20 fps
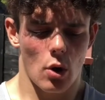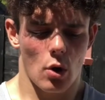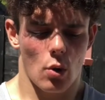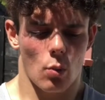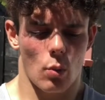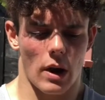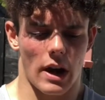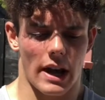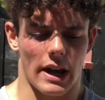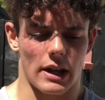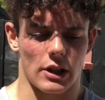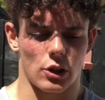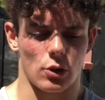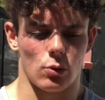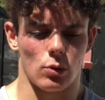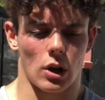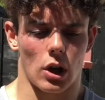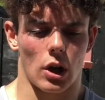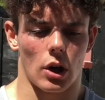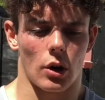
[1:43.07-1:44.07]
where you
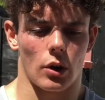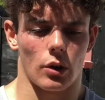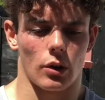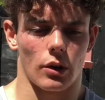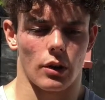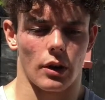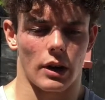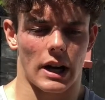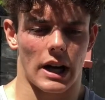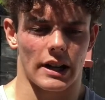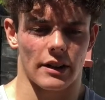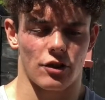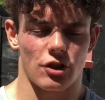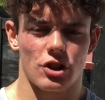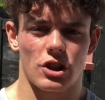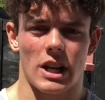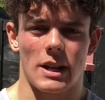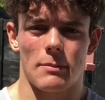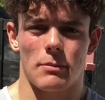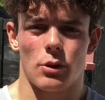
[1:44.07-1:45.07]
learn the kind of
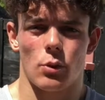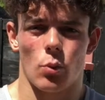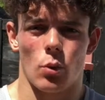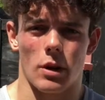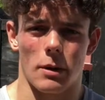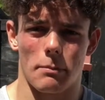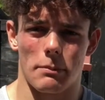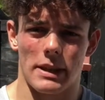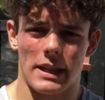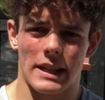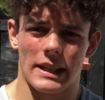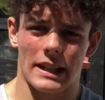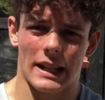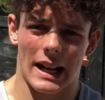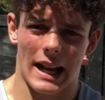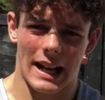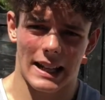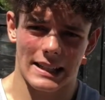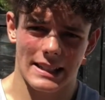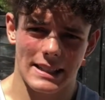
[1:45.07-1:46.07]
shape you want to be in a
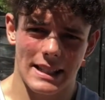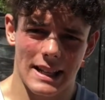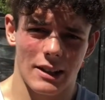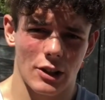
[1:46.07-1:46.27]
handstand.